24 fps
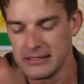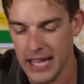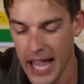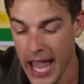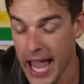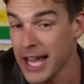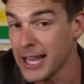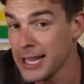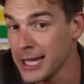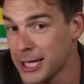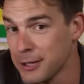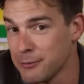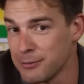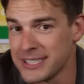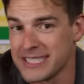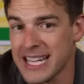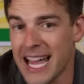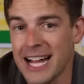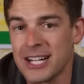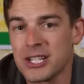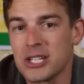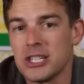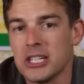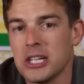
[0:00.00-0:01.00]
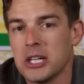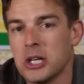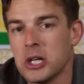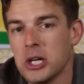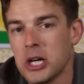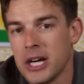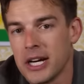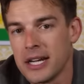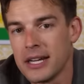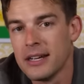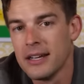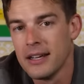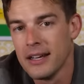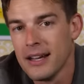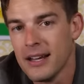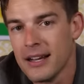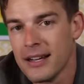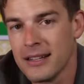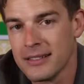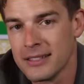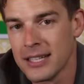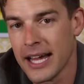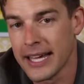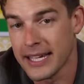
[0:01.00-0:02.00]
Haley was actually good.
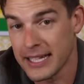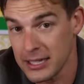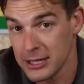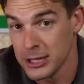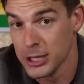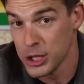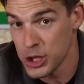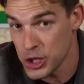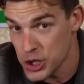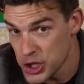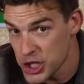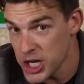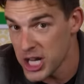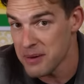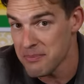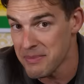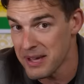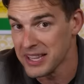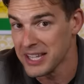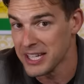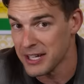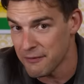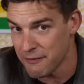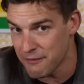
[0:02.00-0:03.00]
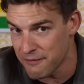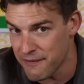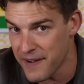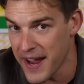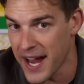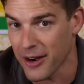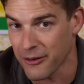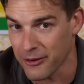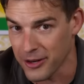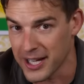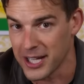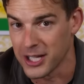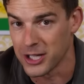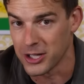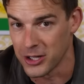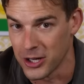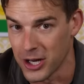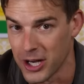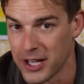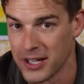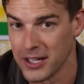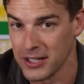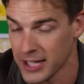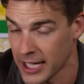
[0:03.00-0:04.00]
Like, legitimately very
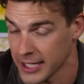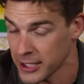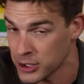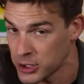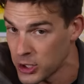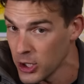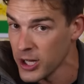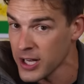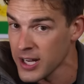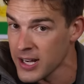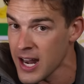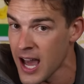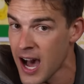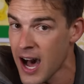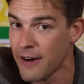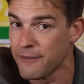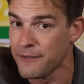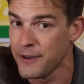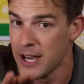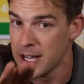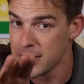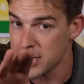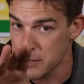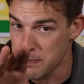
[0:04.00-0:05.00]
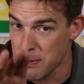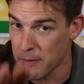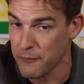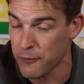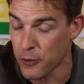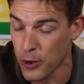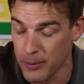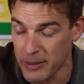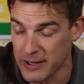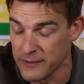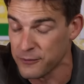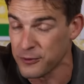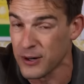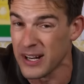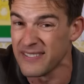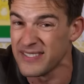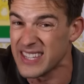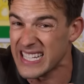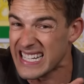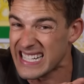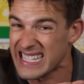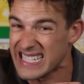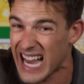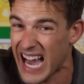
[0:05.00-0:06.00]
good. Like, good enough to perform in front
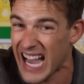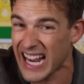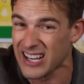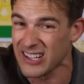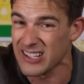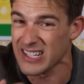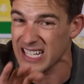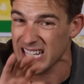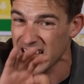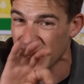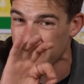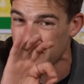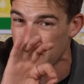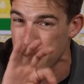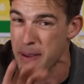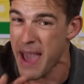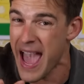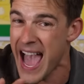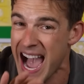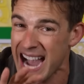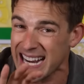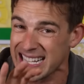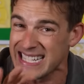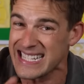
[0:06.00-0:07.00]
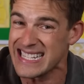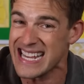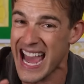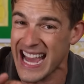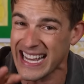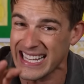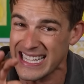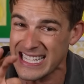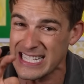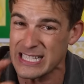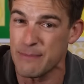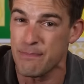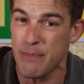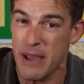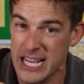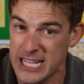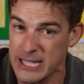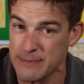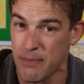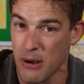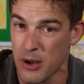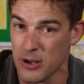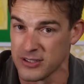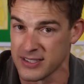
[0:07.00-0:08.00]
of the entirety of a packed Yankees
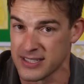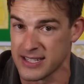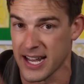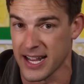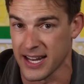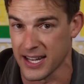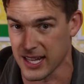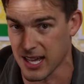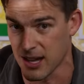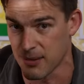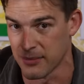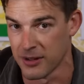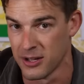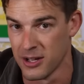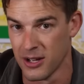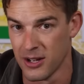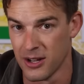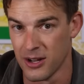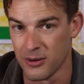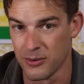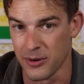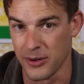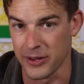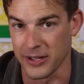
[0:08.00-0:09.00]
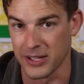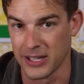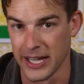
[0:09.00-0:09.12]
baseball stadium. Roll the